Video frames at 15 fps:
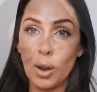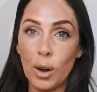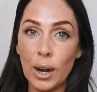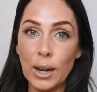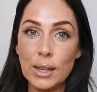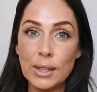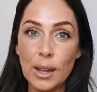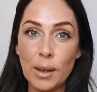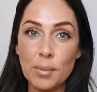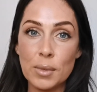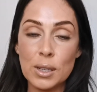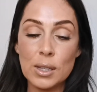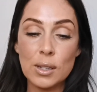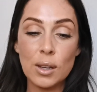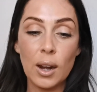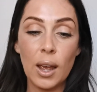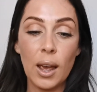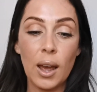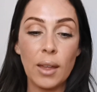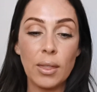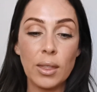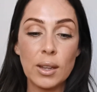All right, I'm just going to
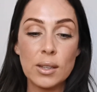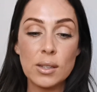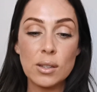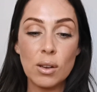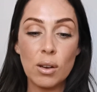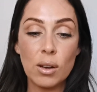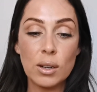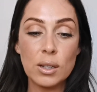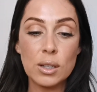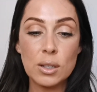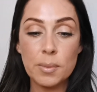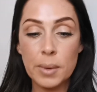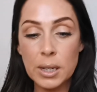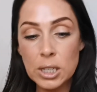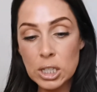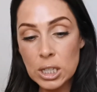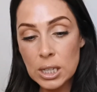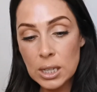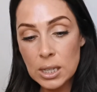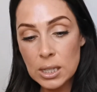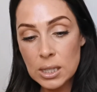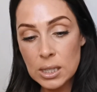add this on to my
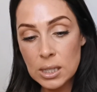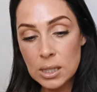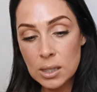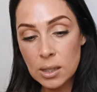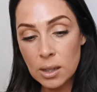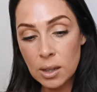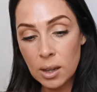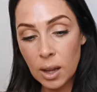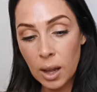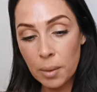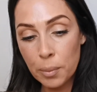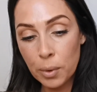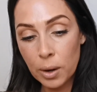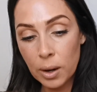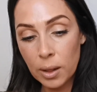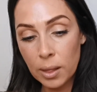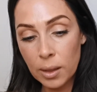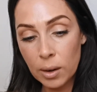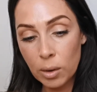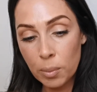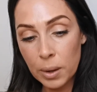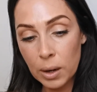cheeks. I put a
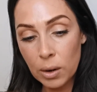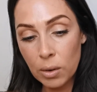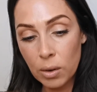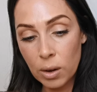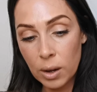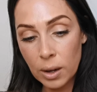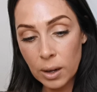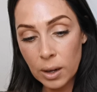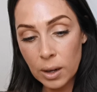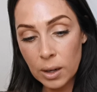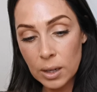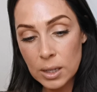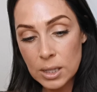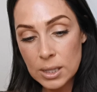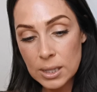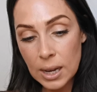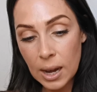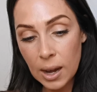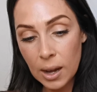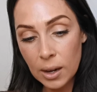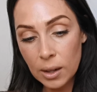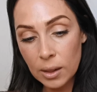little bit on. I'm going to just
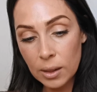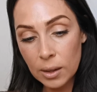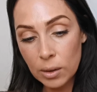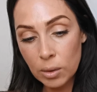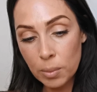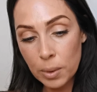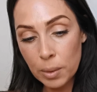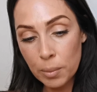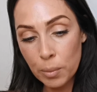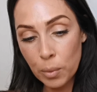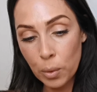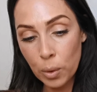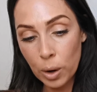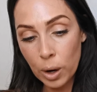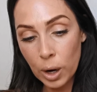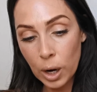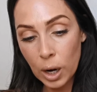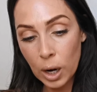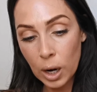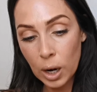add a little bit more.